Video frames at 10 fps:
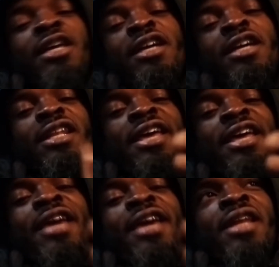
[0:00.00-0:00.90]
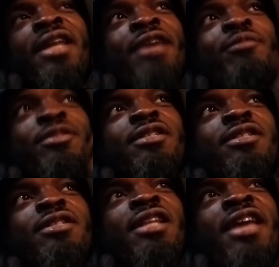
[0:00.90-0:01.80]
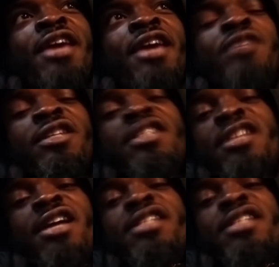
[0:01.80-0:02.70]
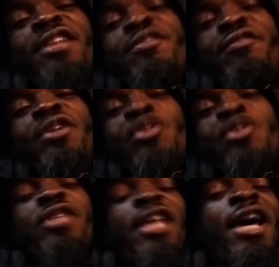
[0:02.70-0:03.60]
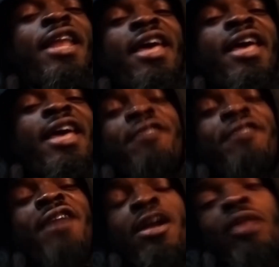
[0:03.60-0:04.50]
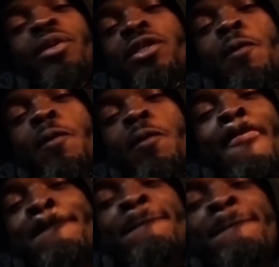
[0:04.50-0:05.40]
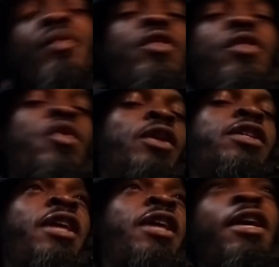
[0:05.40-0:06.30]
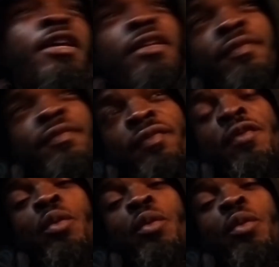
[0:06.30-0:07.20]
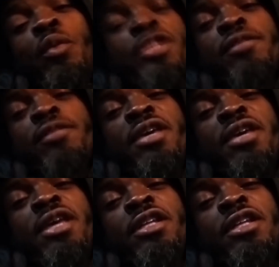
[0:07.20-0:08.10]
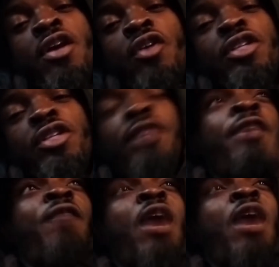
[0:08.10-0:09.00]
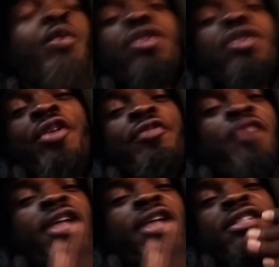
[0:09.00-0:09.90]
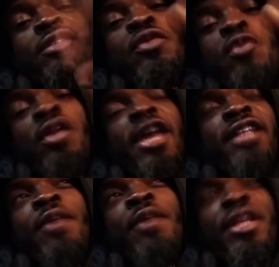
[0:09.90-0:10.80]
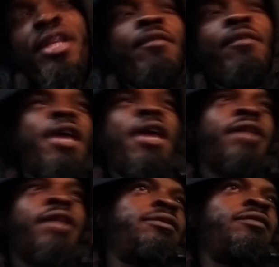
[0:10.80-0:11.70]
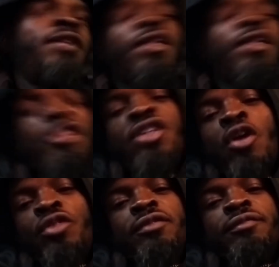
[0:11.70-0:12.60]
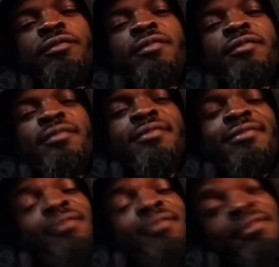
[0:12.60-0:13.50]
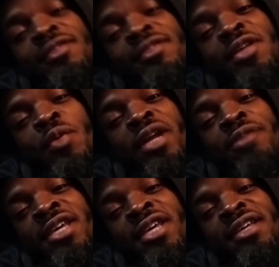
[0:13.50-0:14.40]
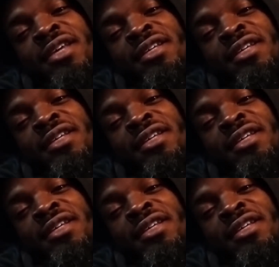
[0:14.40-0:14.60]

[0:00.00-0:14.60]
Lame, lames, lames, and disgusting individuals. They gotta have a following too. You understand? If it was a bunch of me's in the culture, if, if I was all the fans, dude like that would have never made it in this culture. You dig what I'm saying?